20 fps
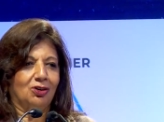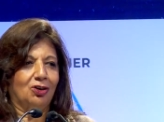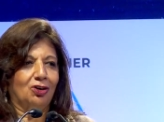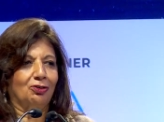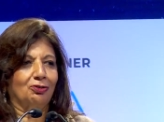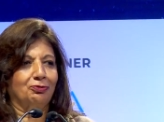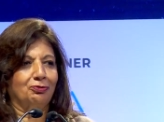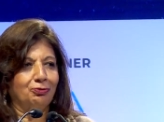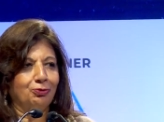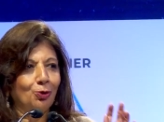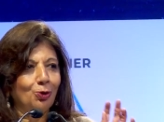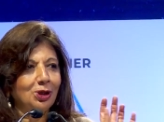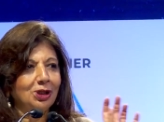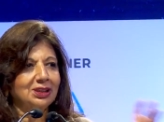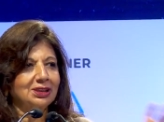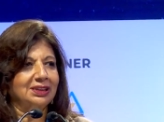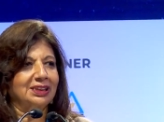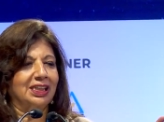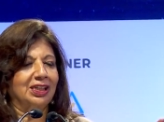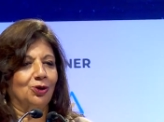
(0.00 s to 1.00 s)
of
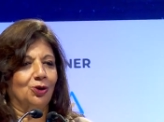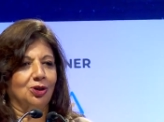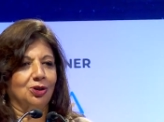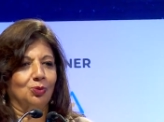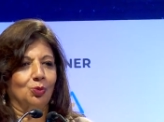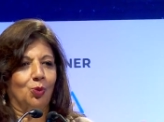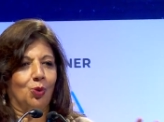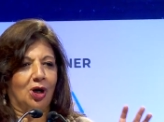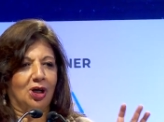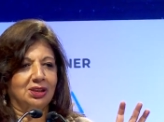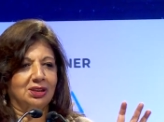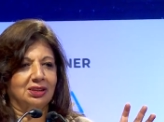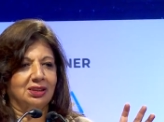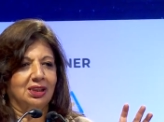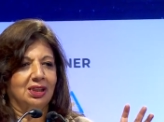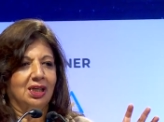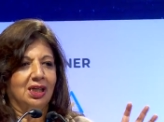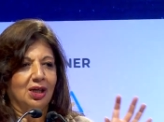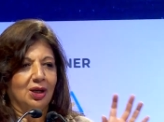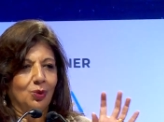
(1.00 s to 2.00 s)
focusing on what
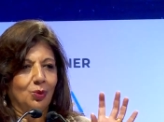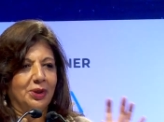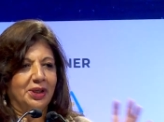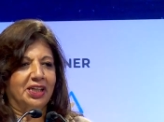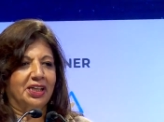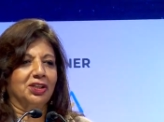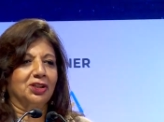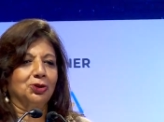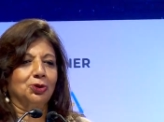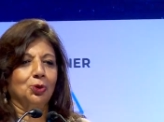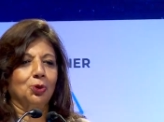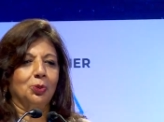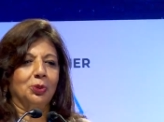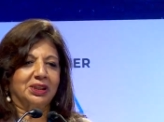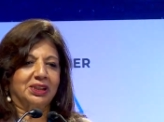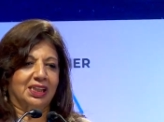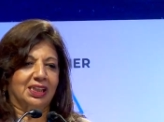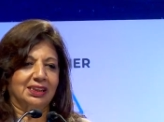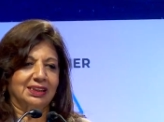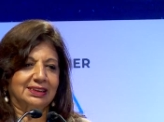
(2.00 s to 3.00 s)
we can do
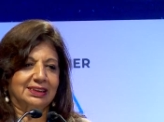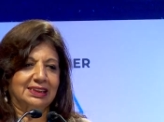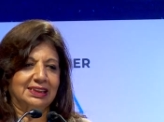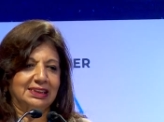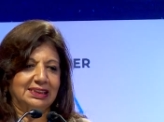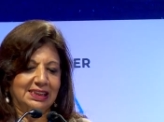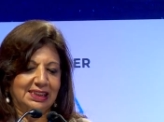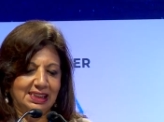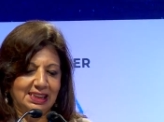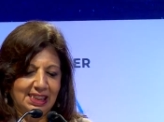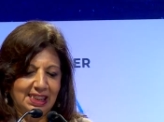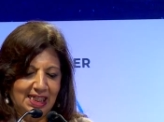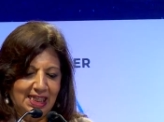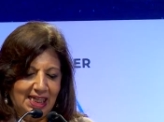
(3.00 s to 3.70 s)
with our city.